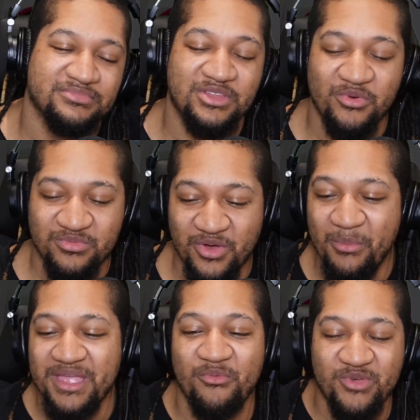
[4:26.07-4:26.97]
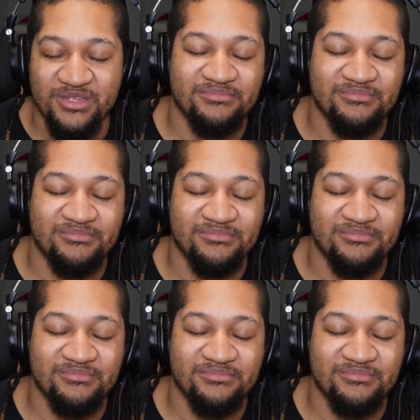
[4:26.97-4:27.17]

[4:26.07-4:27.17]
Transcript: Don't make them read.